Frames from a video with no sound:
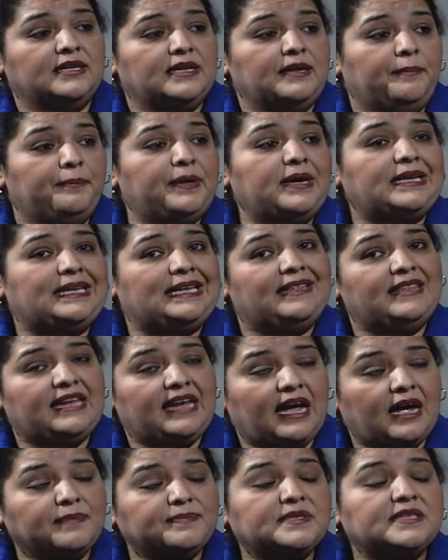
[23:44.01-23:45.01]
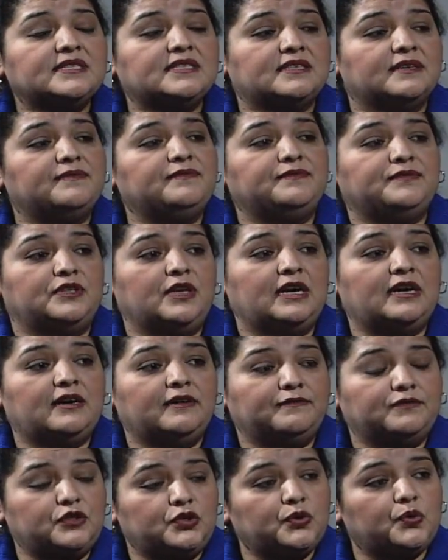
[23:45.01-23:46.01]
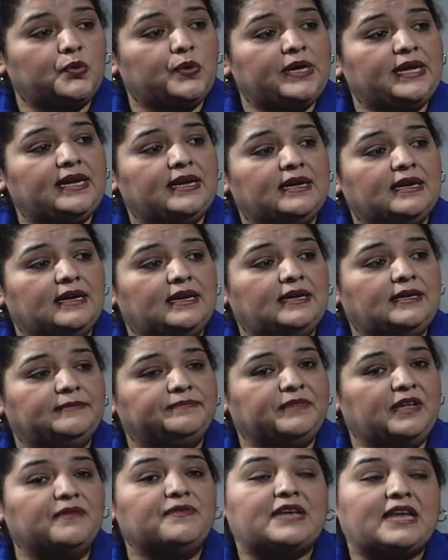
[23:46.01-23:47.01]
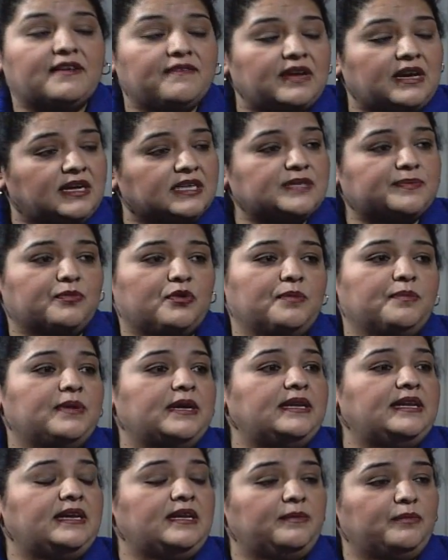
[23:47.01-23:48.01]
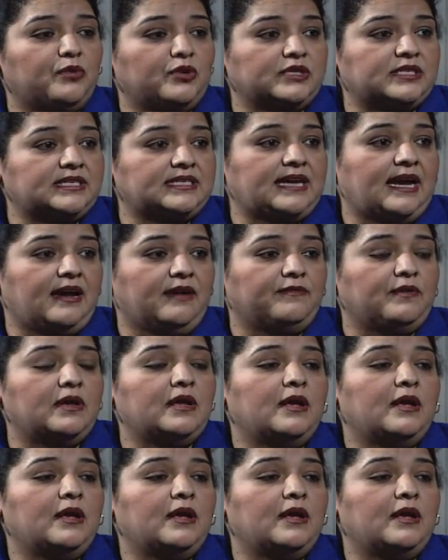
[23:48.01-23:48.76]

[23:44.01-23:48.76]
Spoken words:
But in the absence of giving us more money and more staff,